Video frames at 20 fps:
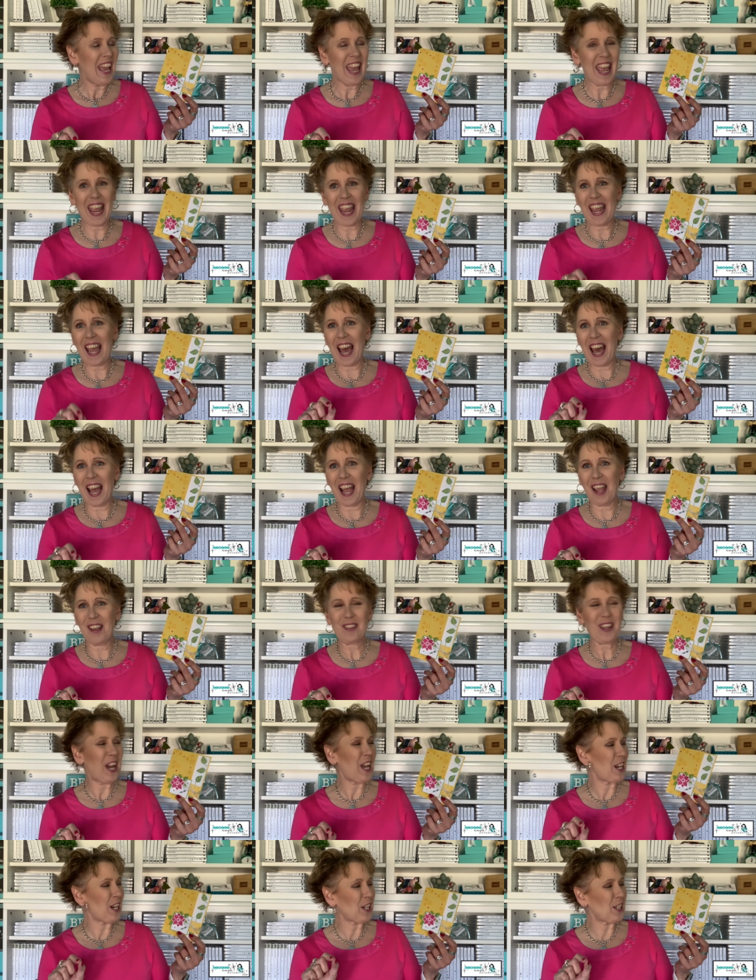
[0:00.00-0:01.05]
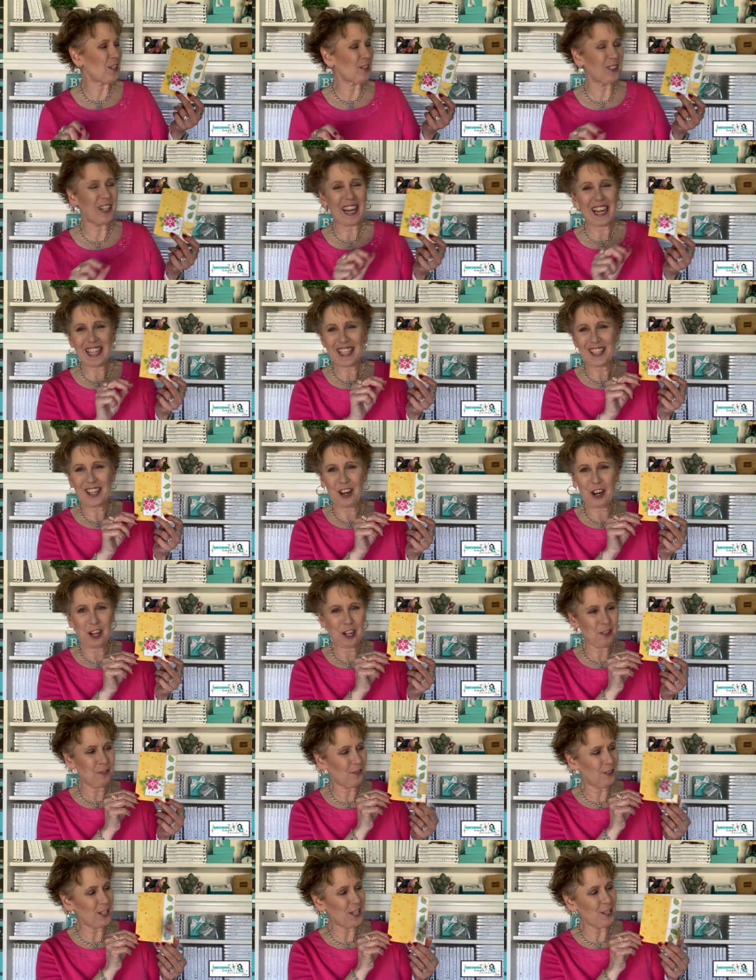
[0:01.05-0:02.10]
Hey, I have got a great
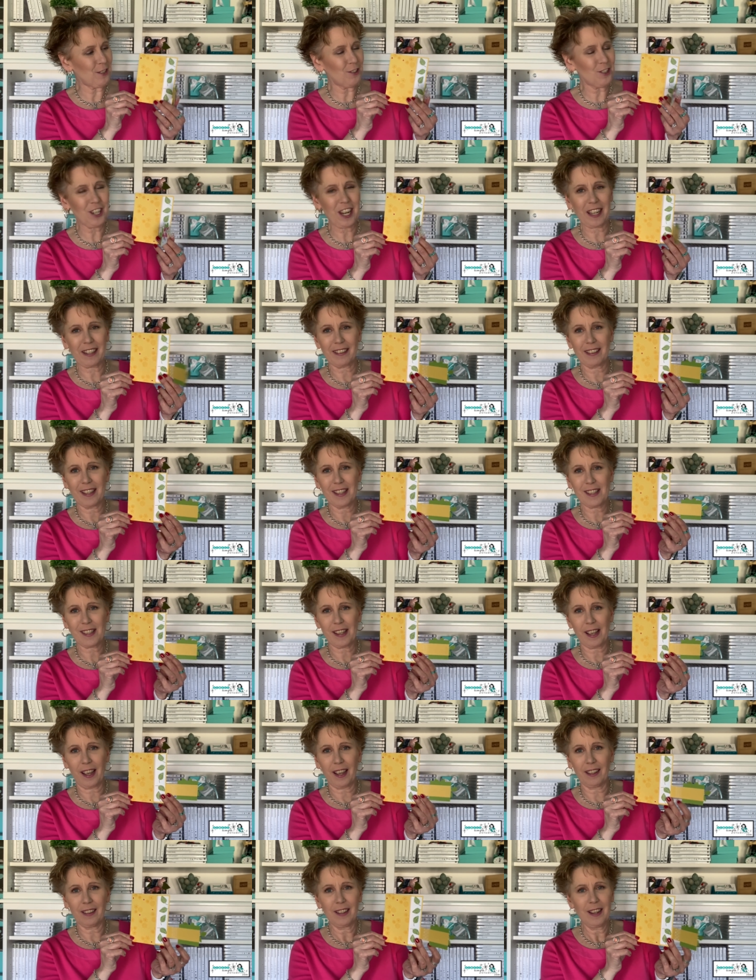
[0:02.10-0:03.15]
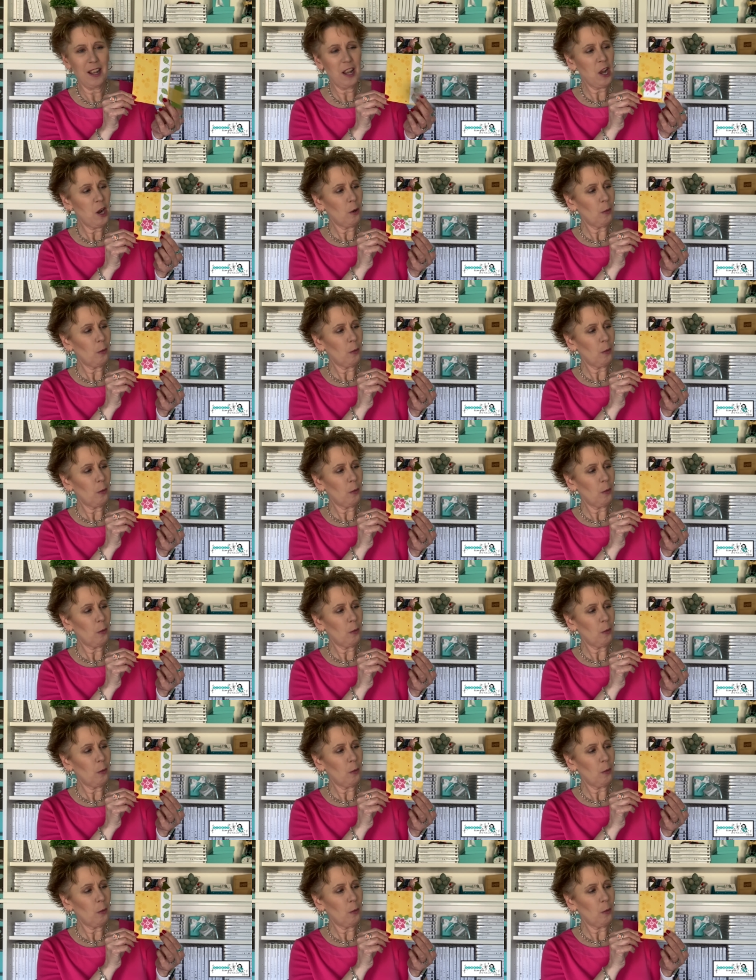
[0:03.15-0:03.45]
card for you. Check this out.